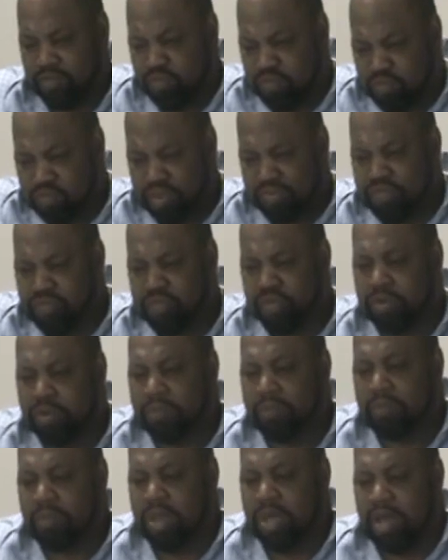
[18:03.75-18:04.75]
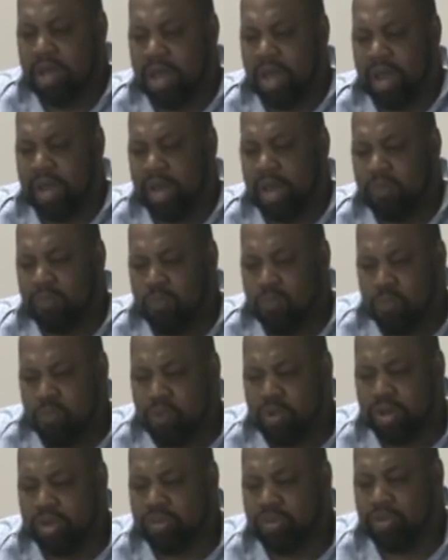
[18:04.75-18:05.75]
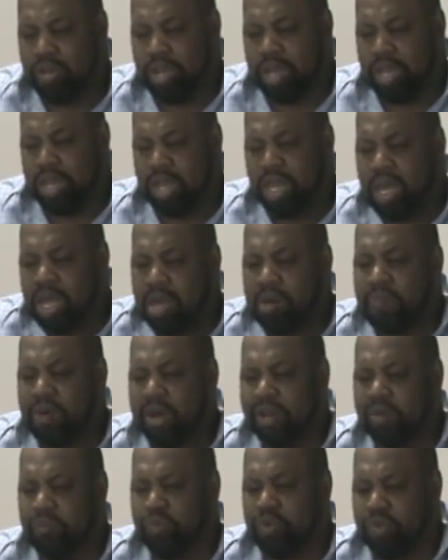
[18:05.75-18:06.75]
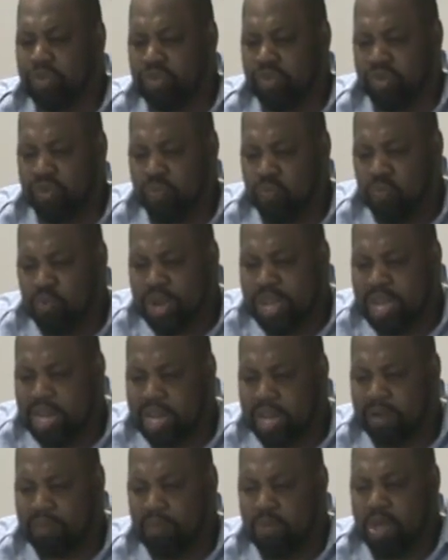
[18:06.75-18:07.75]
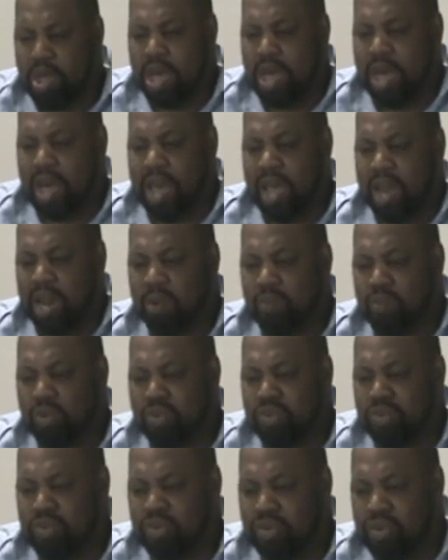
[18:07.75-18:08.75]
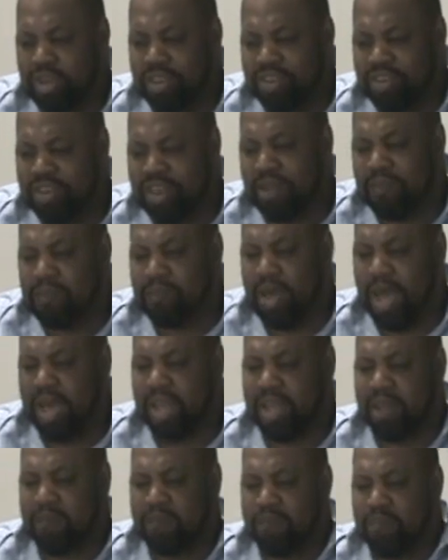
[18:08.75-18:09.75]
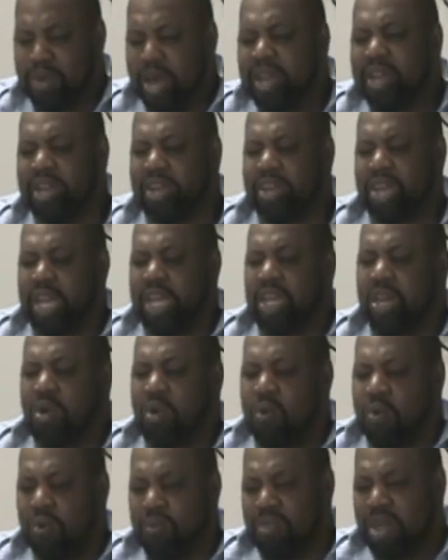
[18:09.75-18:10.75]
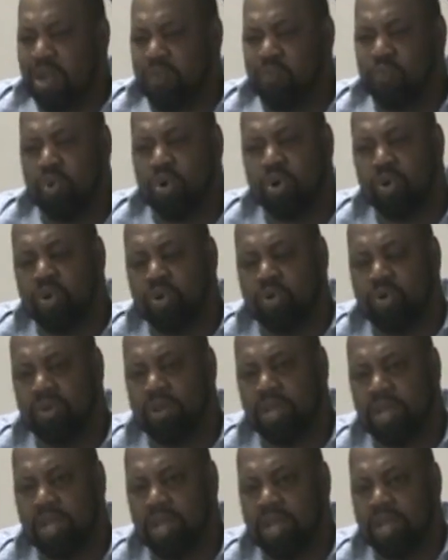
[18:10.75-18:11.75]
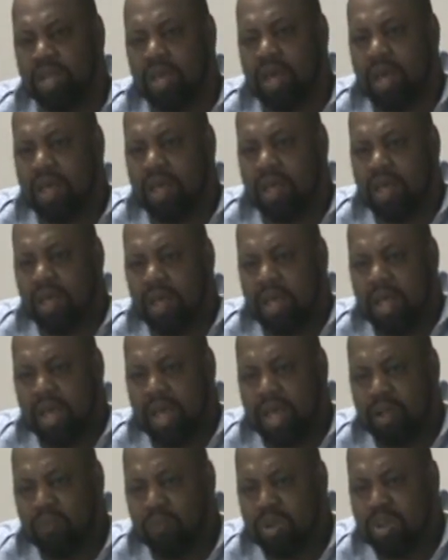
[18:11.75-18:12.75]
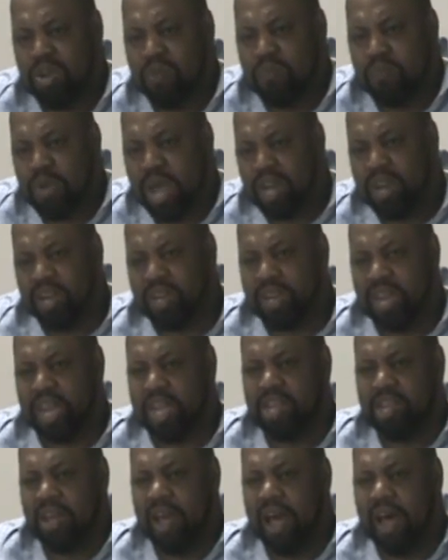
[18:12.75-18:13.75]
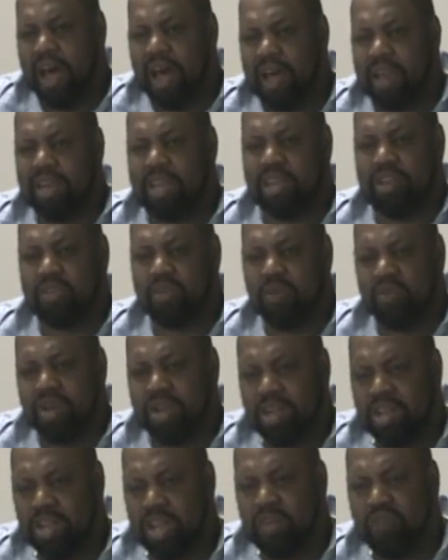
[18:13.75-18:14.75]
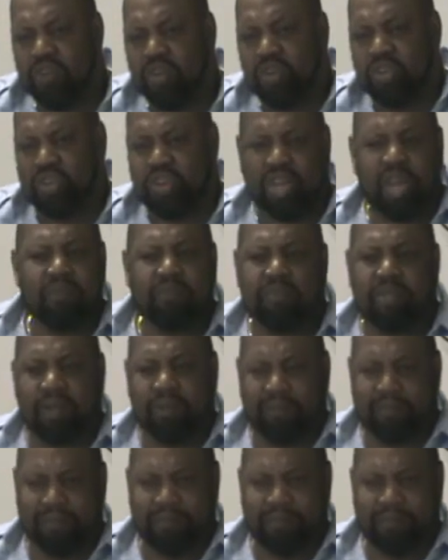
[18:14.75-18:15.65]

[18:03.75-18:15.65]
scripture. And I want you to think about it. I want you to read it. And I want you to sit back and meditate on that word. And when you meditate, God is going to give you something